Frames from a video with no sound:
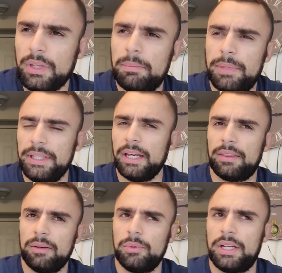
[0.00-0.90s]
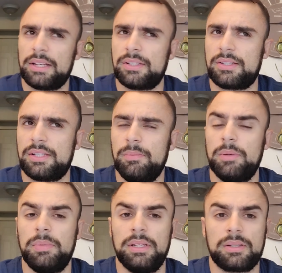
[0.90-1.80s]
but yeah, that one hasn't seemed to
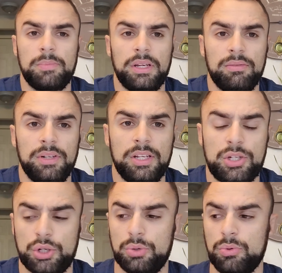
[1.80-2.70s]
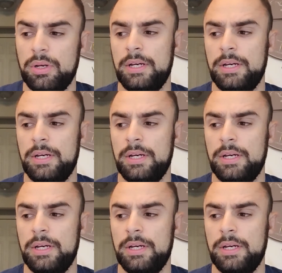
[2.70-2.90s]
be as big of an issue.